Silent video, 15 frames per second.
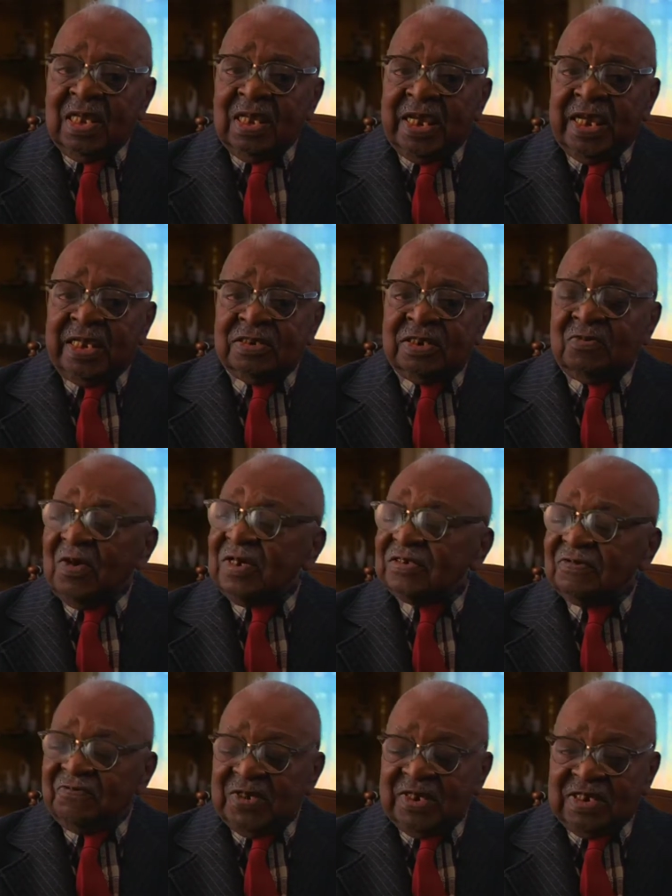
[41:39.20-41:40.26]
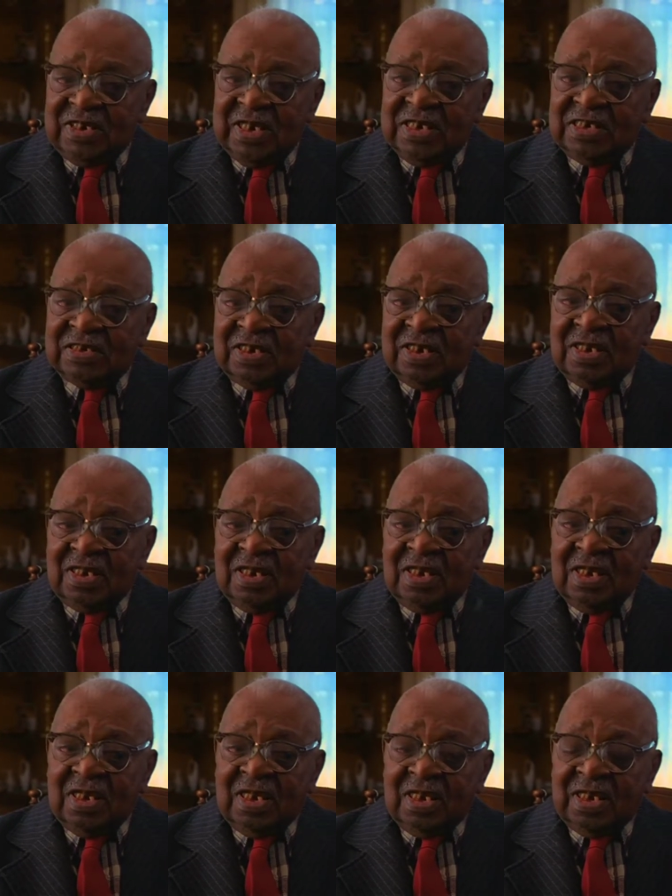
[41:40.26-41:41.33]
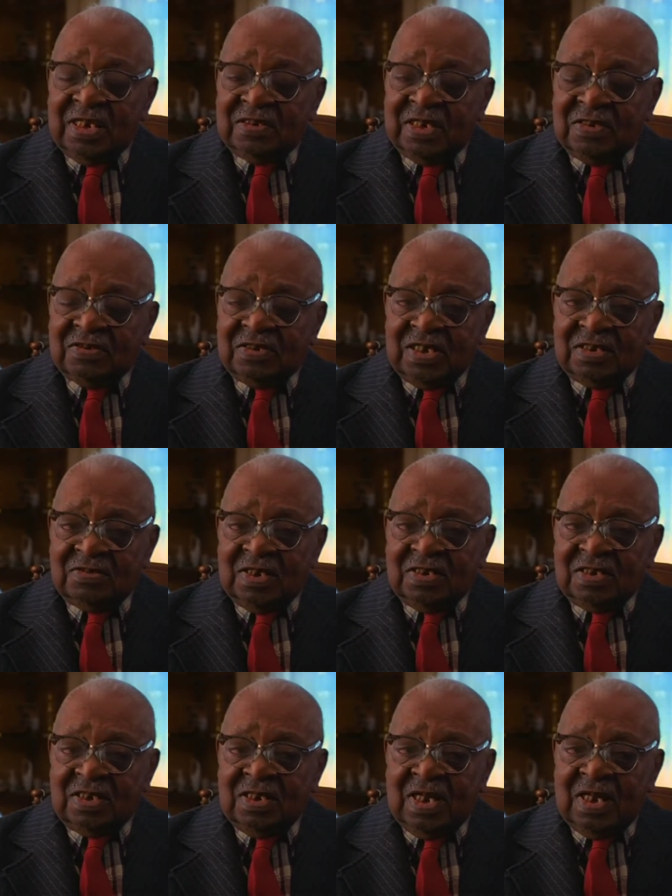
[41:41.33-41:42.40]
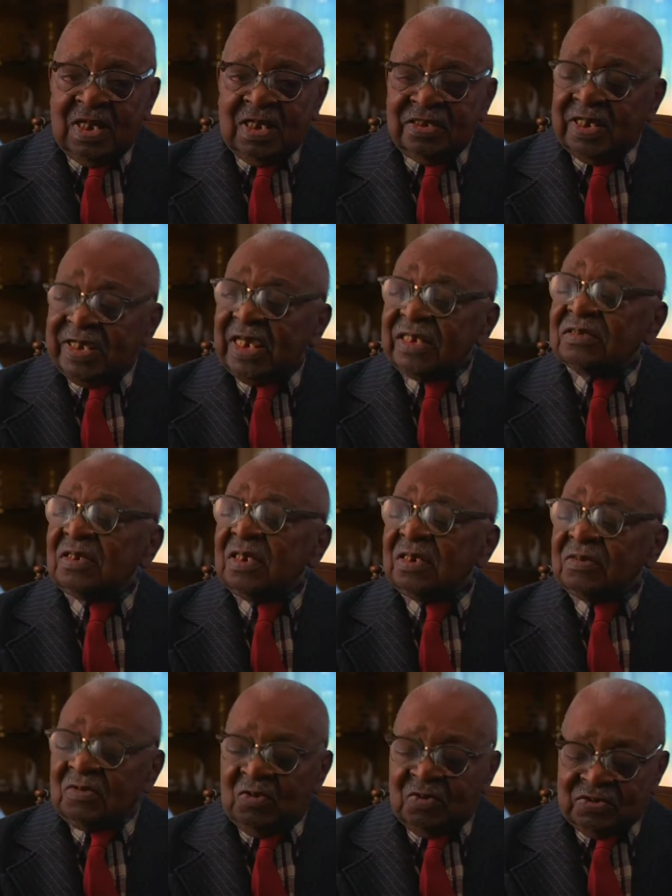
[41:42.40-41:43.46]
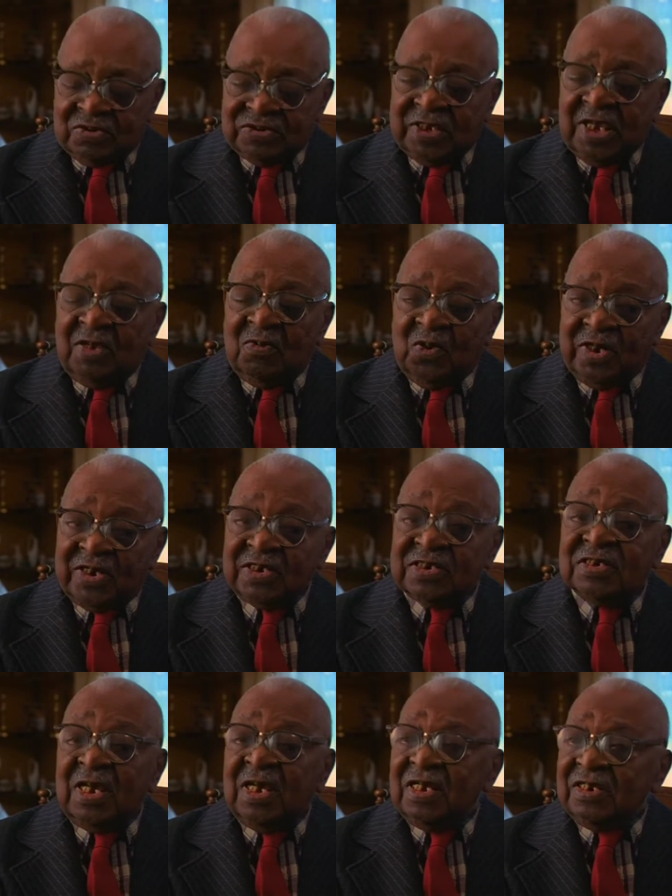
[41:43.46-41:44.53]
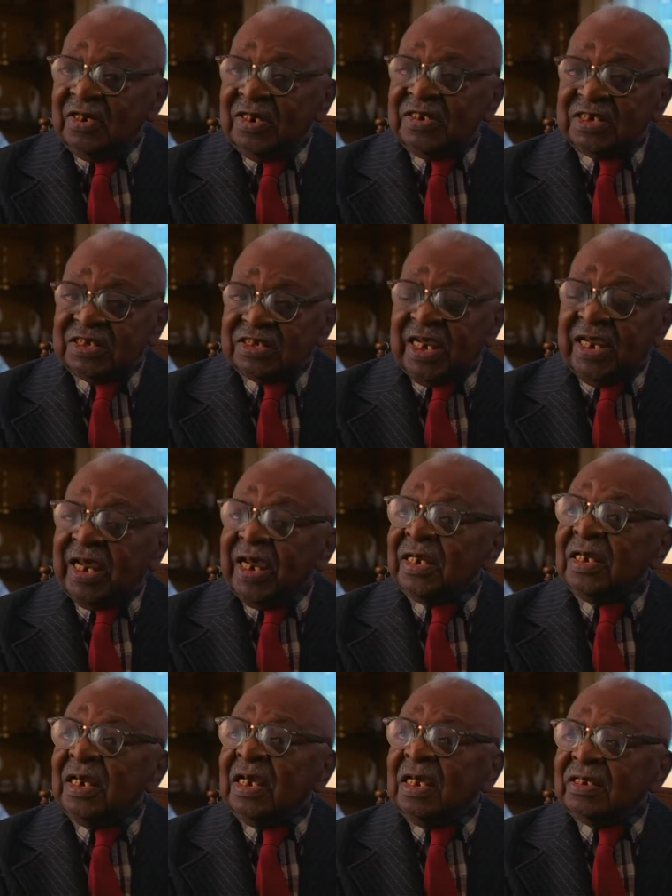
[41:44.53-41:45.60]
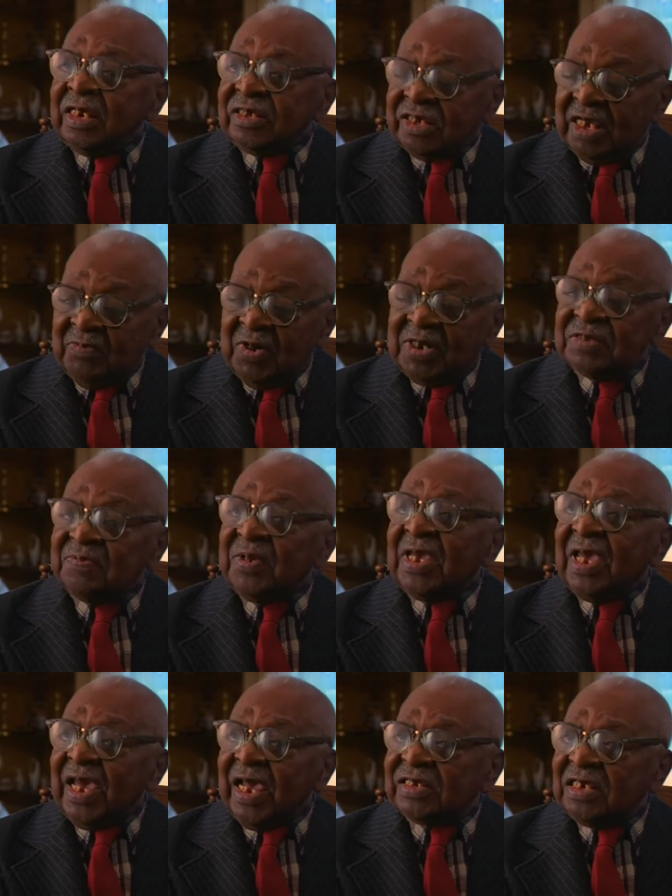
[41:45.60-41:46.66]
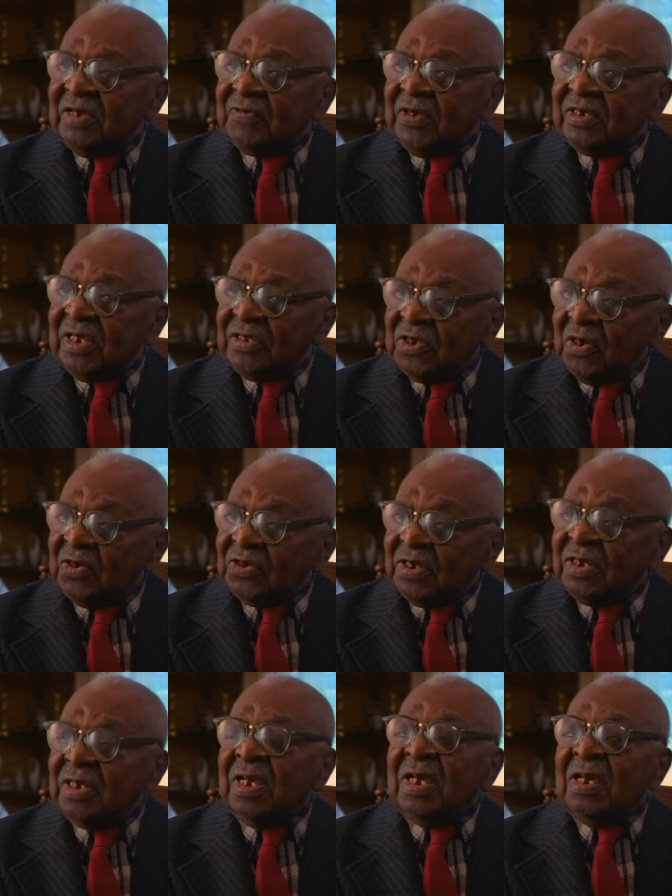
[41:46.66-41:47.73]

And it wasn't very easy it, it, it, to get the steel workers to understand that they must be active in the union.